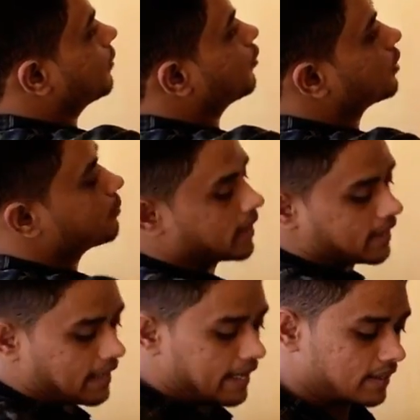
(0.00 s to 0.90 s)
above the plane,
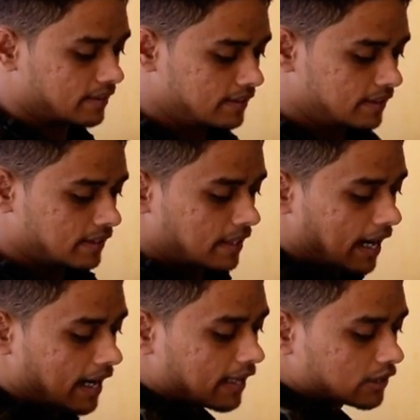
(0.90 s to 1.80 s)
right?
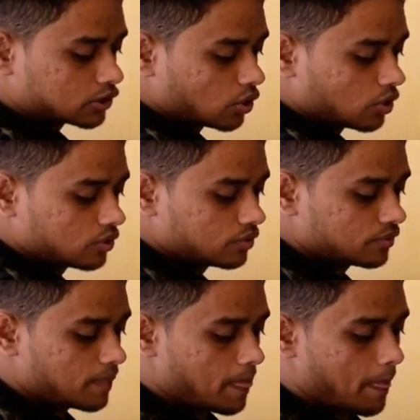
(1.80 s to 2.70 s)
And also
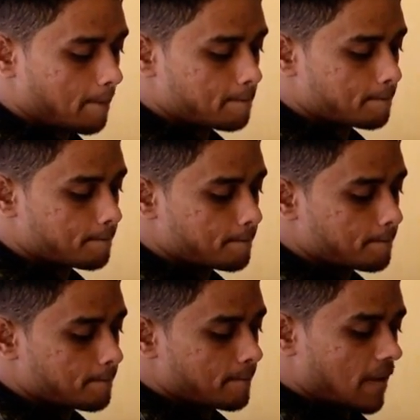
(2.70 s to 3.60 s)

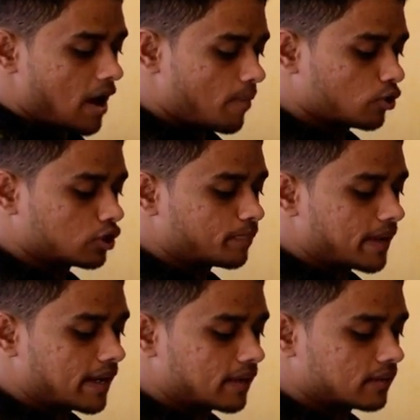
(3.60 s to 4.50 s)
above the
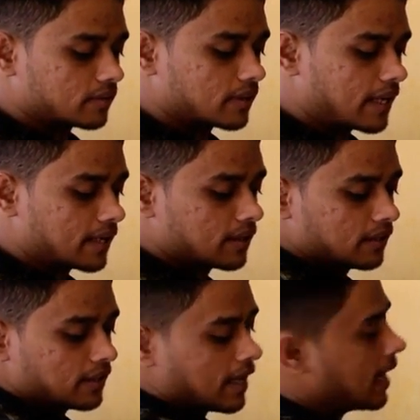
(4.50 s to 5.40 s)
plane, right?
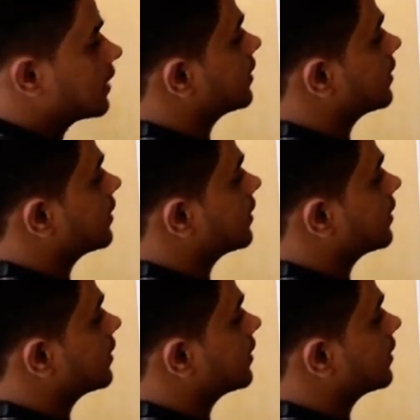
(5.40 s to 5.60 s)
And